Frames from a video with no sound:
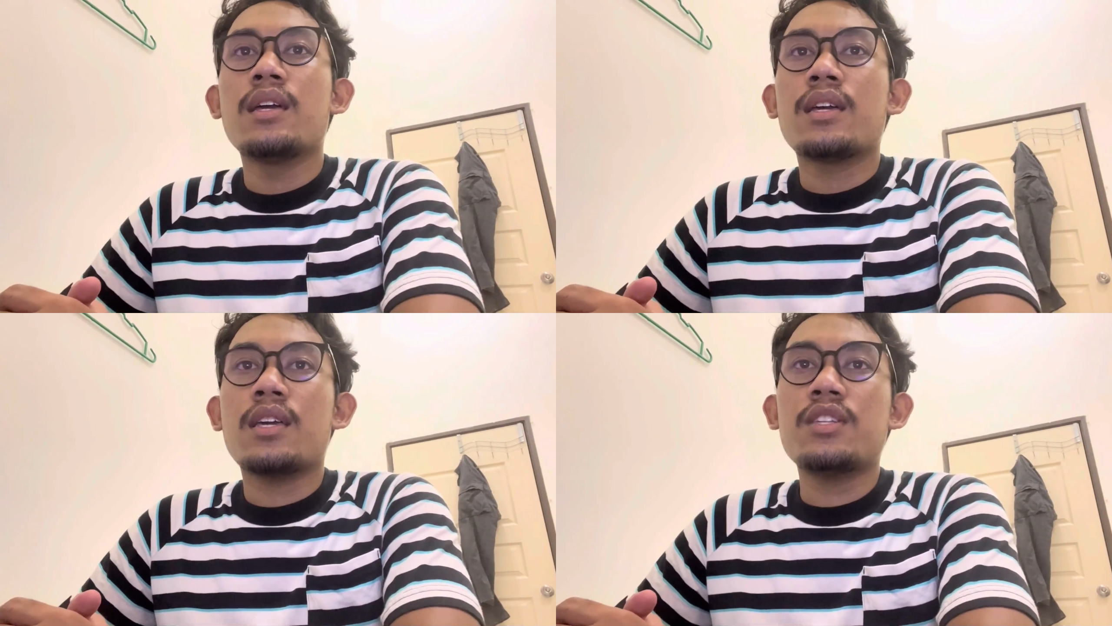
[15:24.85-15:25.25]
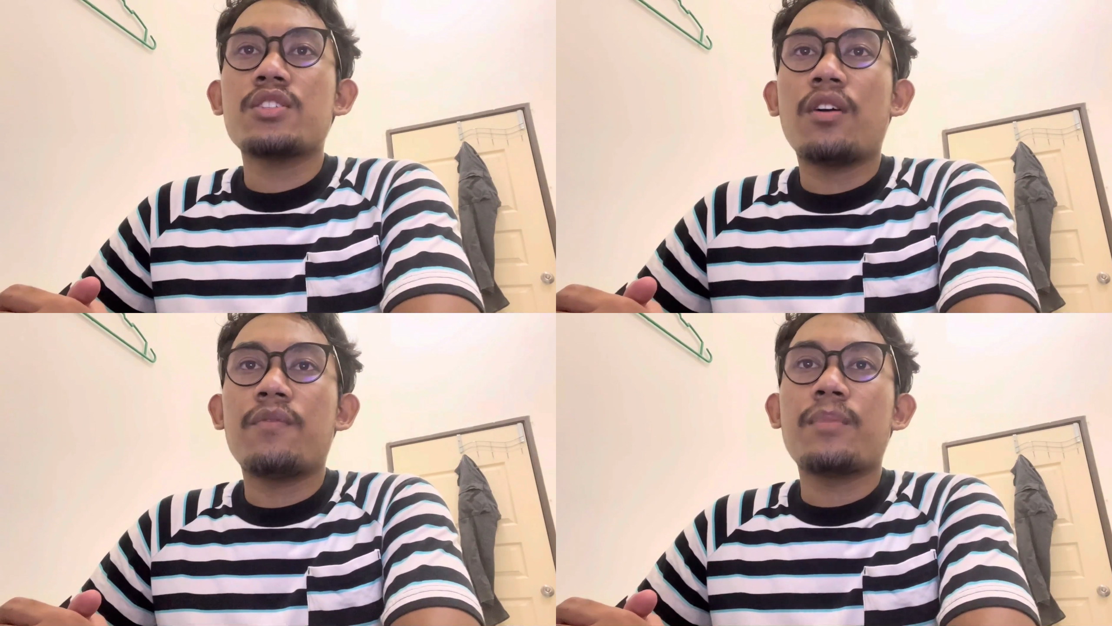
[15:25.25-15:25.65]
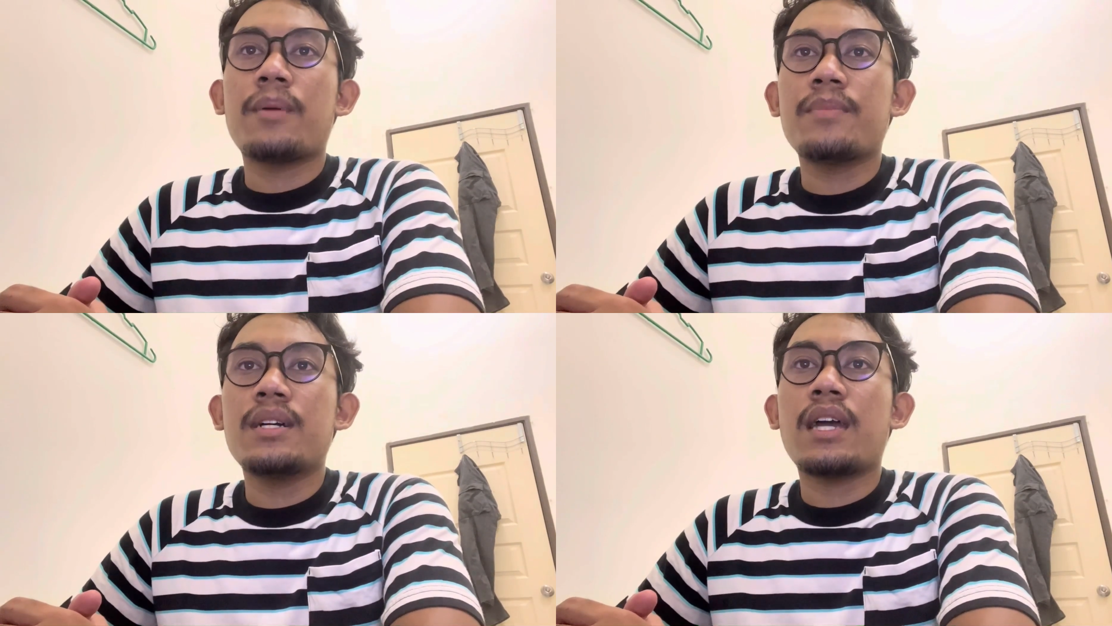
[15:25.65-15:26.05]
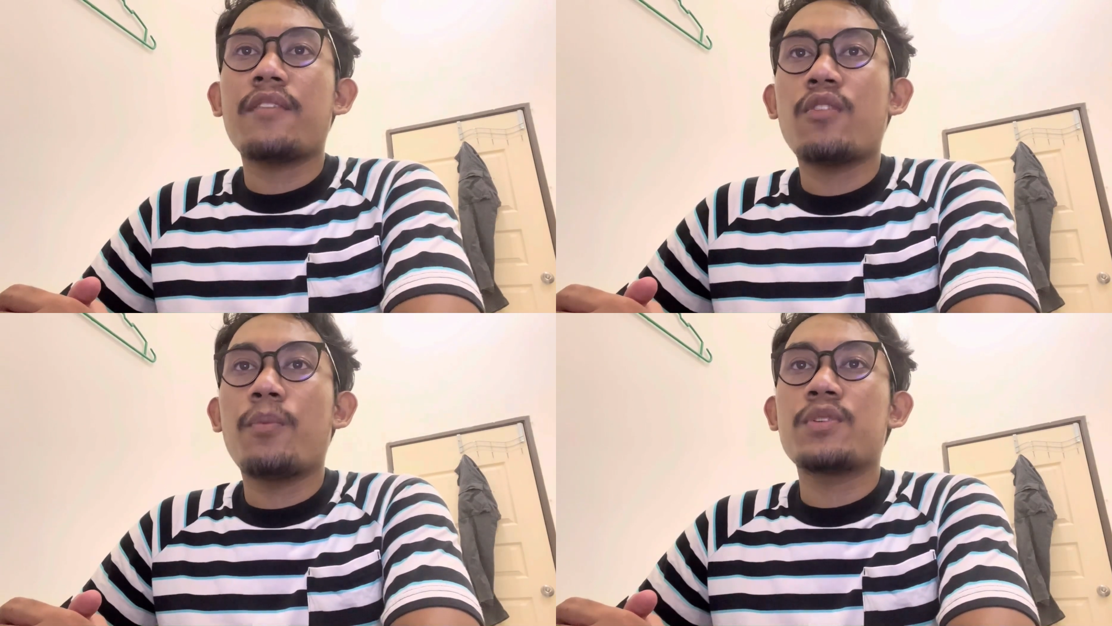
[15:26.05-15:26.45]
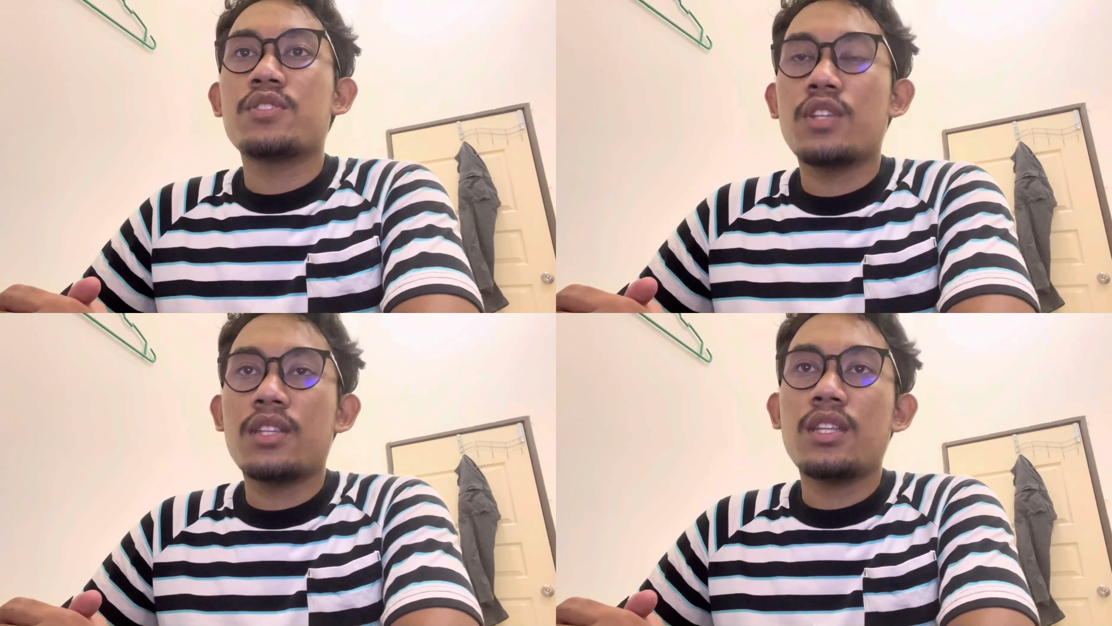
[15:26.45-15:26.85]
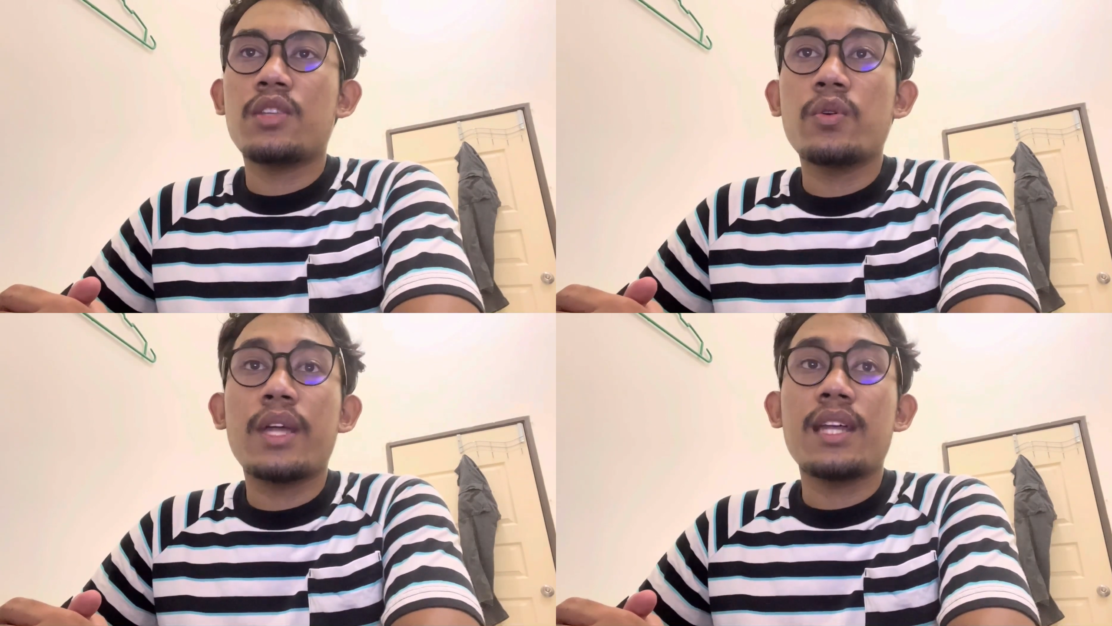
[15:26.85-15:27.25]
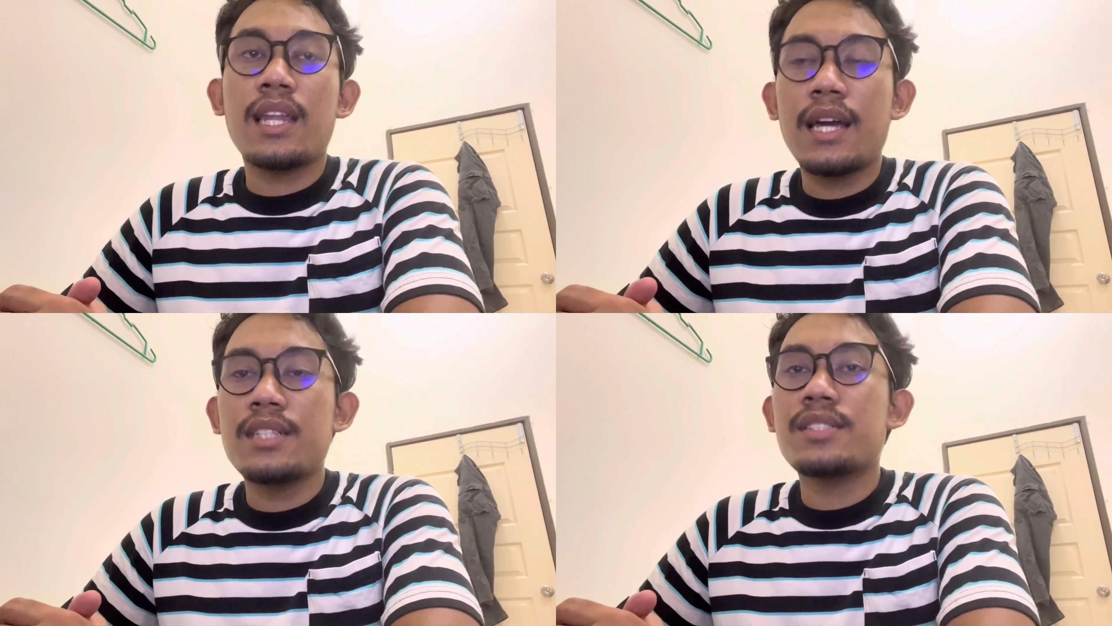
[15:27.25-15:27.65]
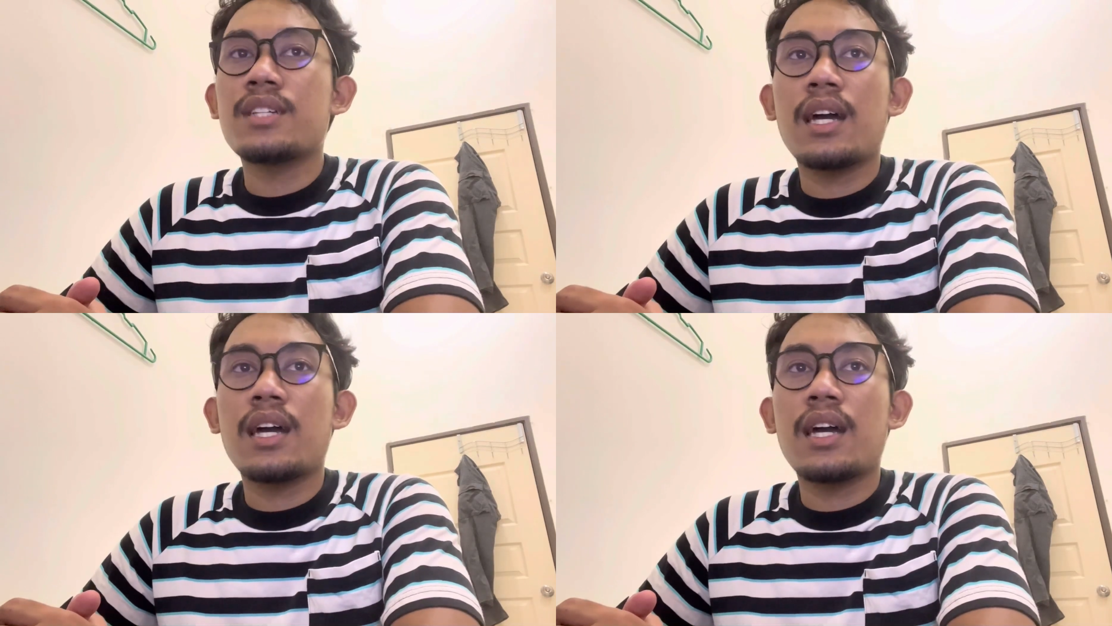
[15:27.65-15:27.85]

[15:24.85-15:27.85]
Each of member have opportunity to analyze